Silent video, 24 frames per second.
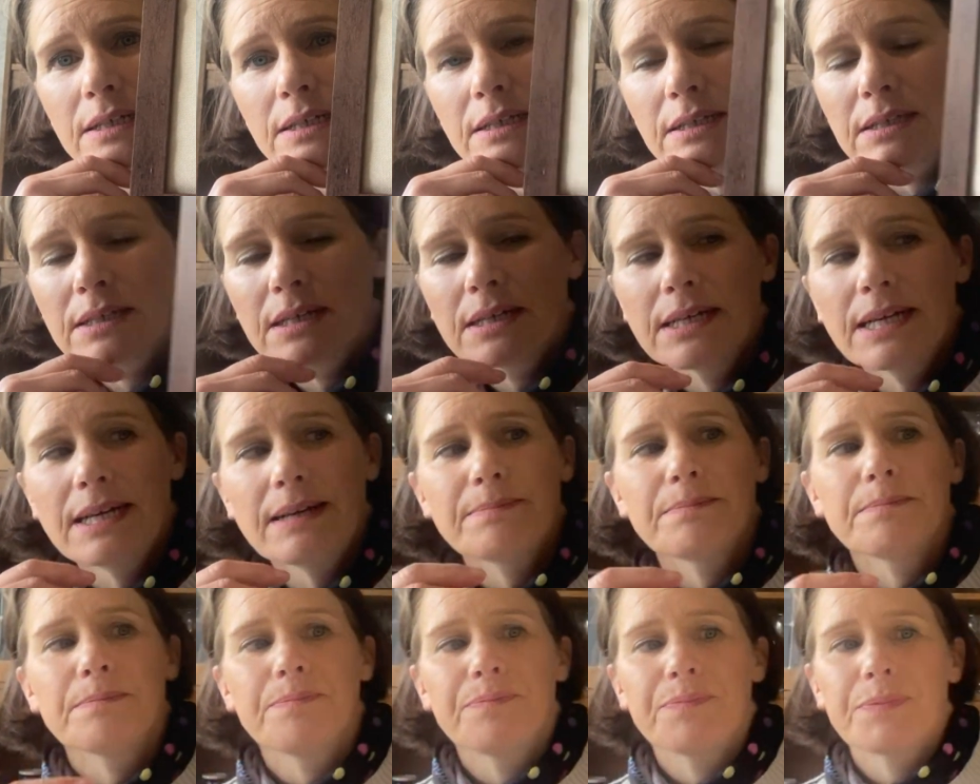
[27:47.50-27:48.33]
So yeah,
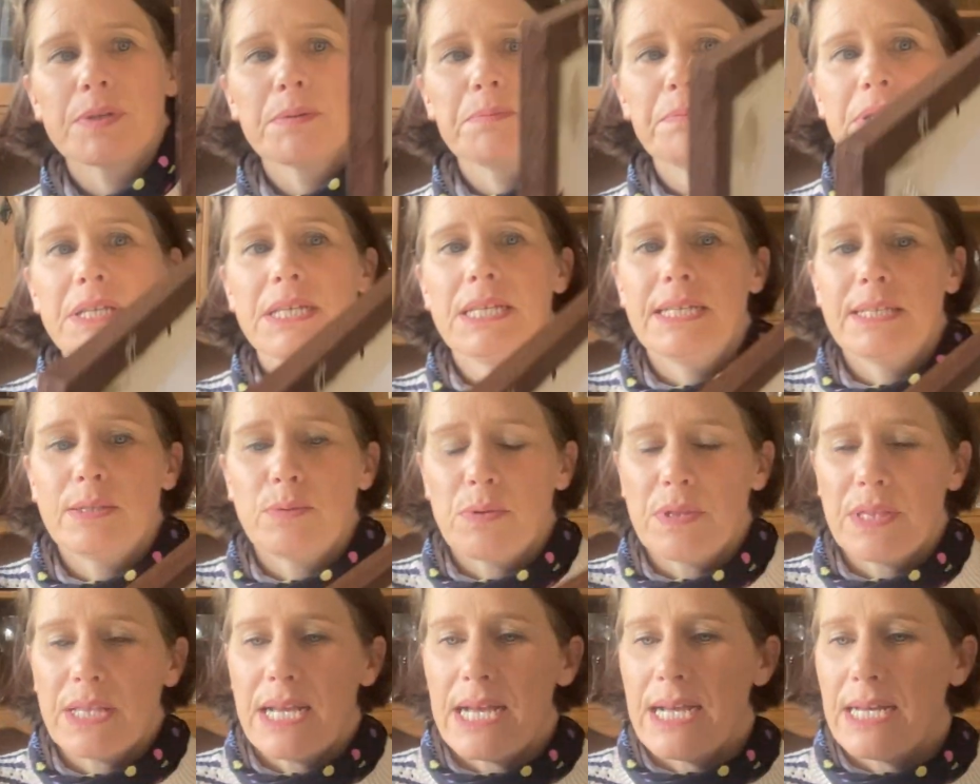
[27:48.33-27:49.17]
I'm pleased
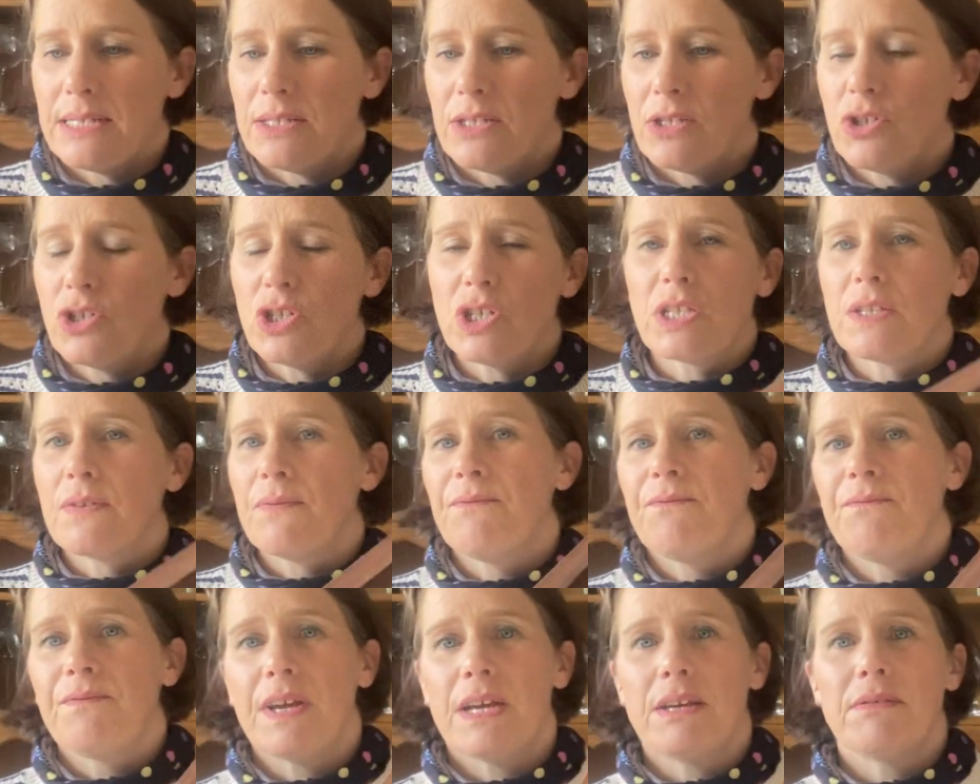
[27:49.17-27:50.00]
with that, and just a
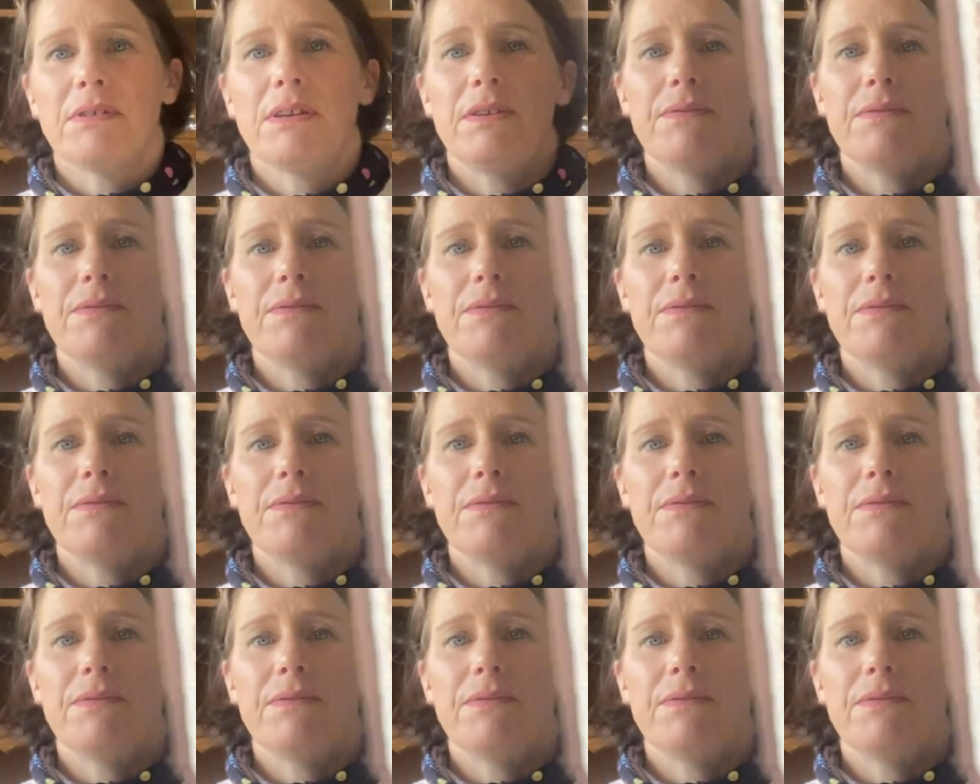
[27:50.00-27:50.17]
very,